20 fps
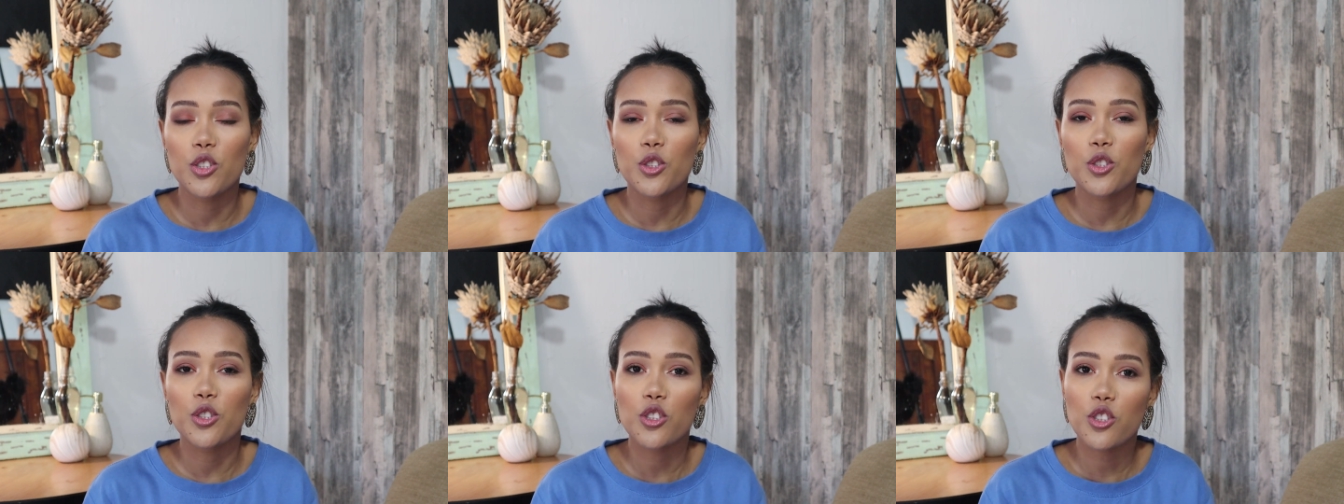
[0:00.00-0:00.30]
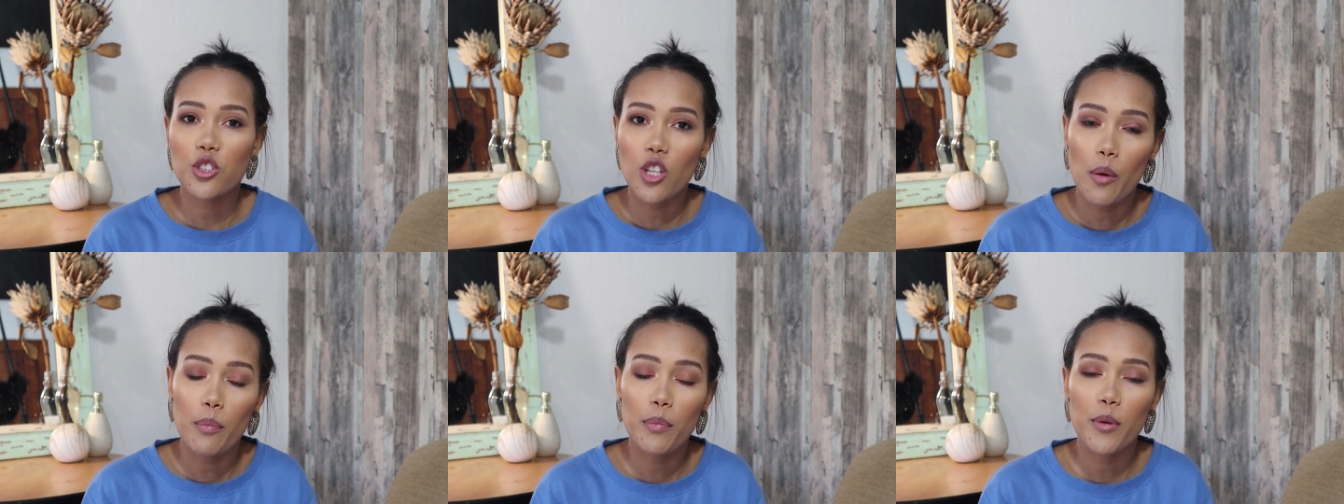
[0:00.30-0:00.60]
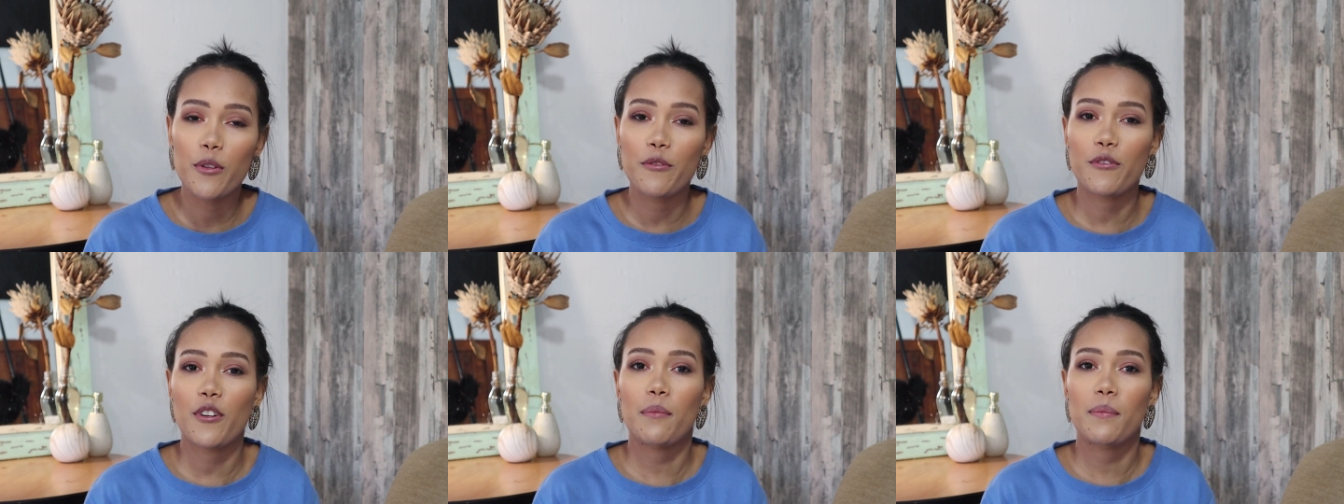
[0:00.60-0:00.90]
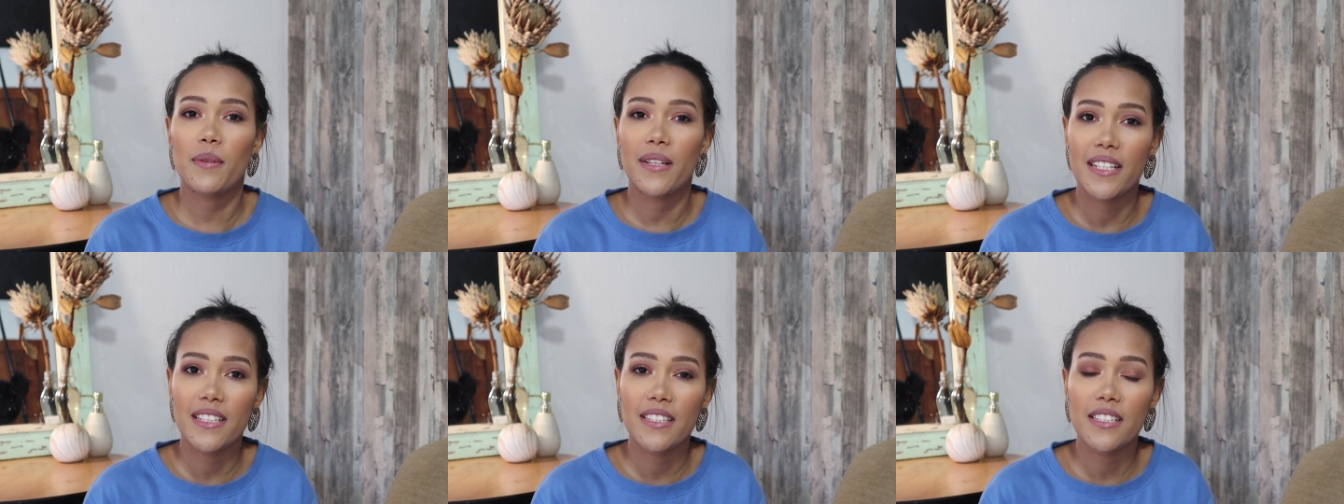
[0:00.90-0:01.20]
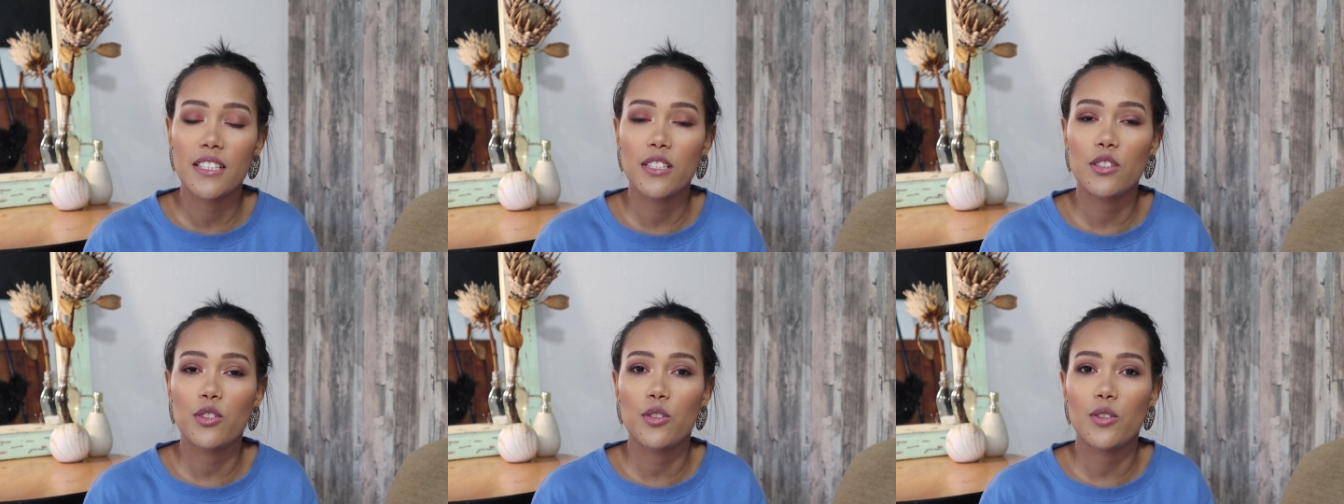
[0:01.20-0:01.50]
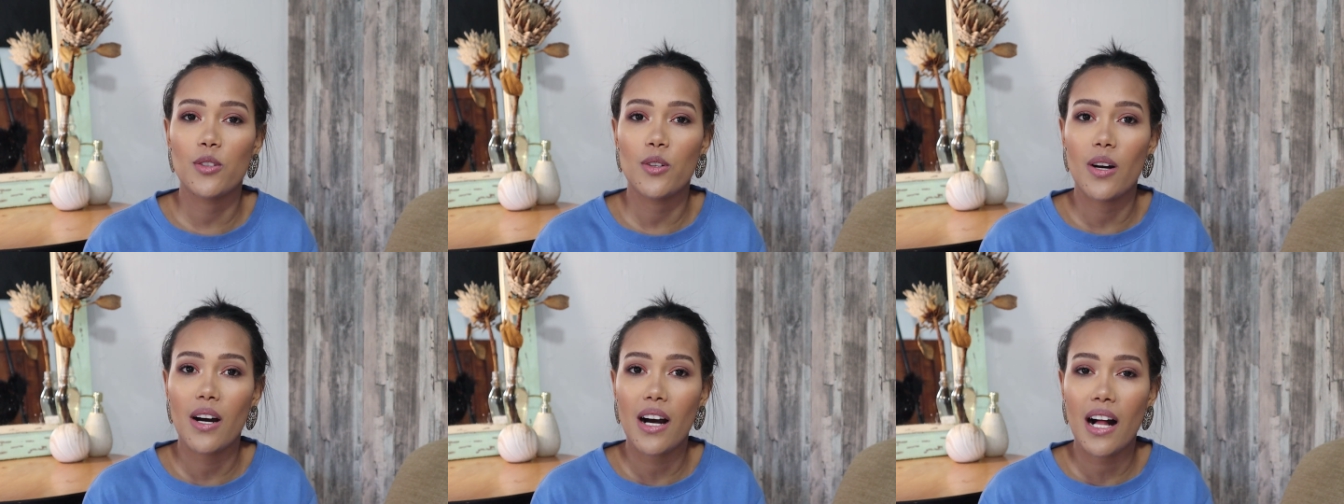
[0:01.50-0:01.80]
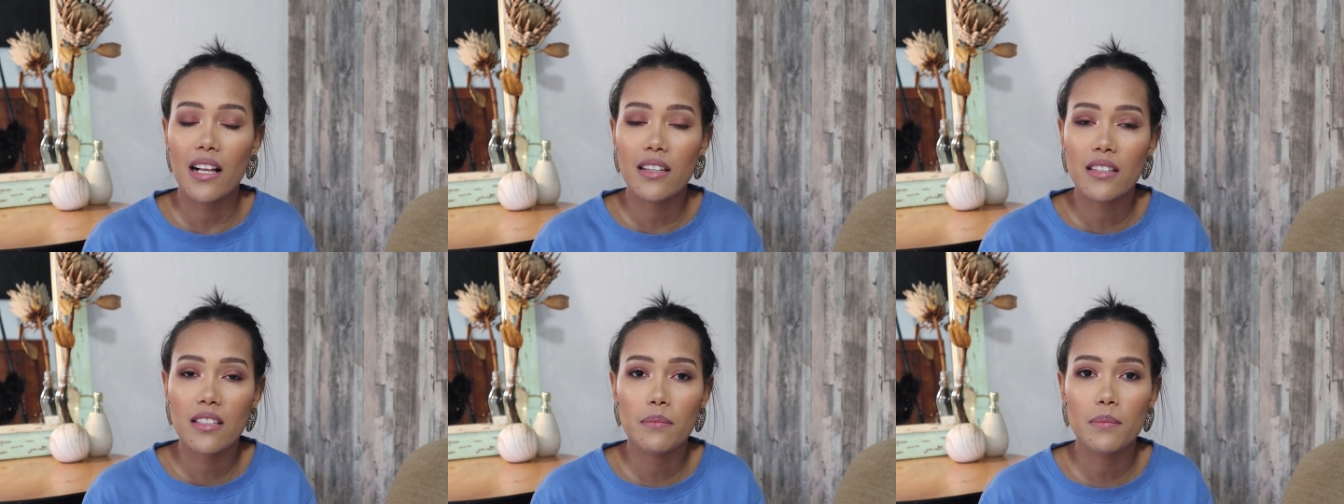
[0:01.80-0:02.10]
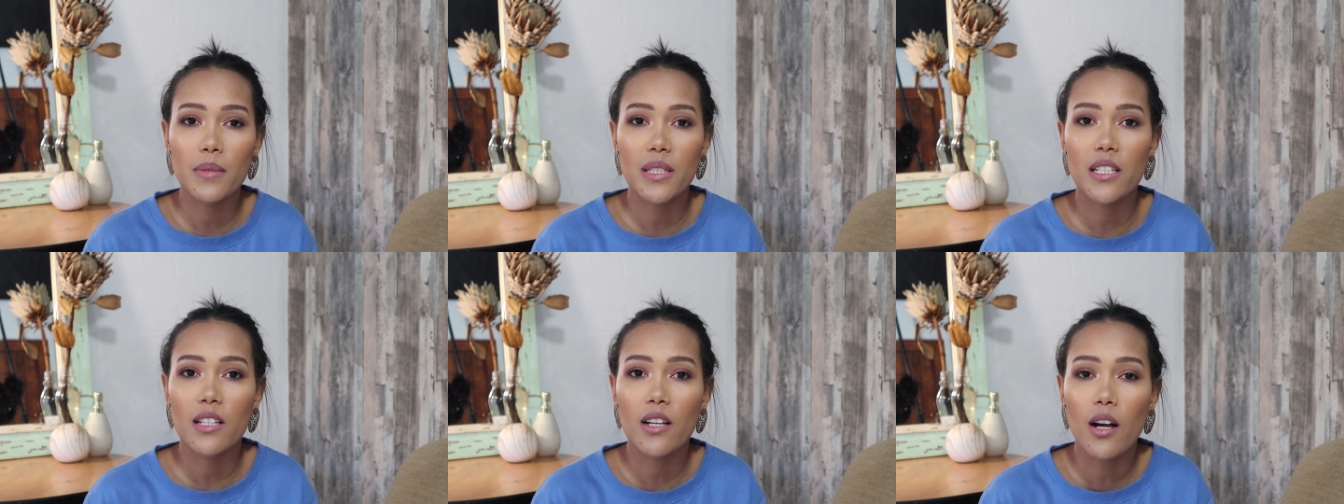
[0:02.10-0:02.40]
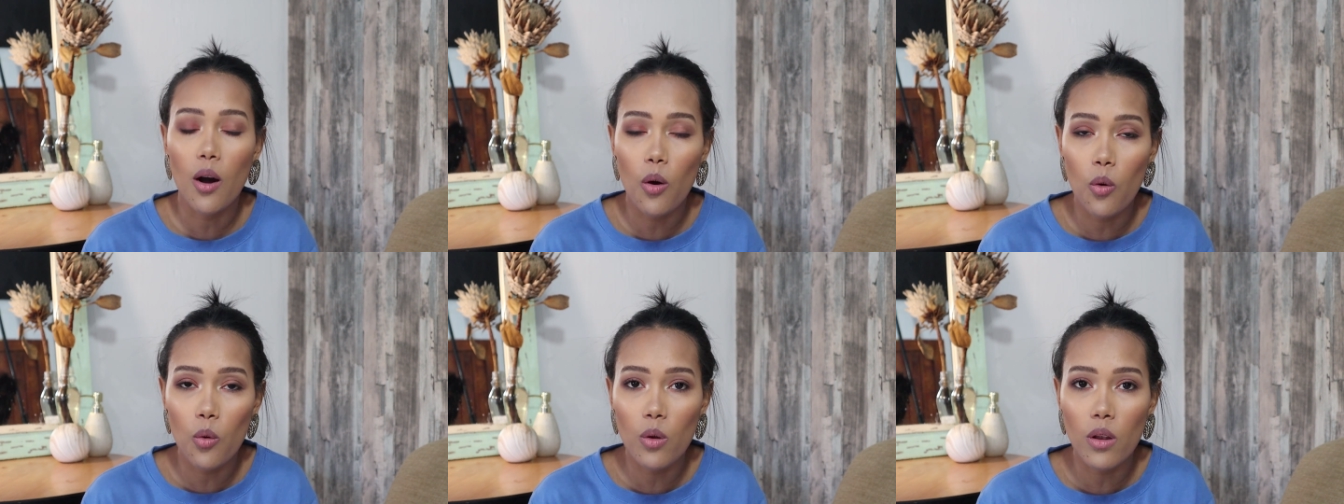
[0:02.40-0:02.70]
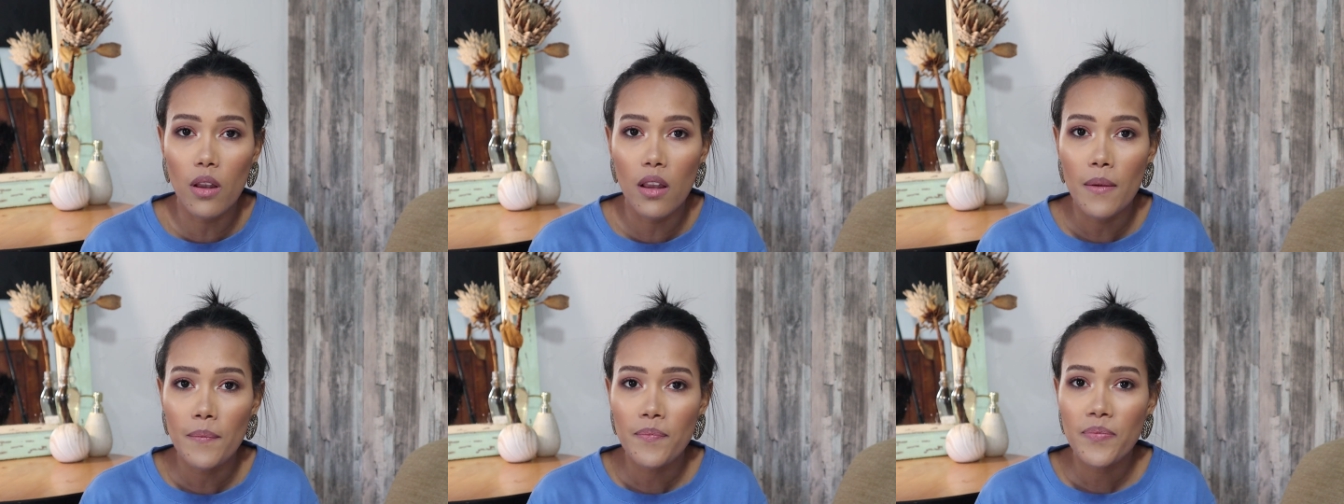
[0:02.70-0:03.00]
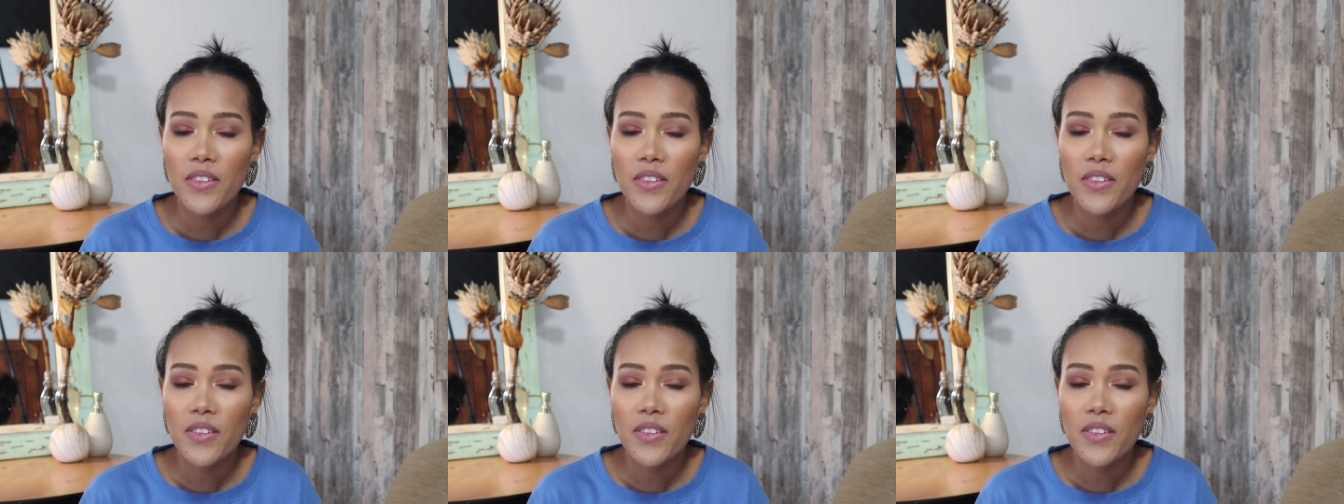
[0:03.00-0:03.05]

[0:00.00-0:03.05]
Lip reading: to stop you from getting to your ultimate goal.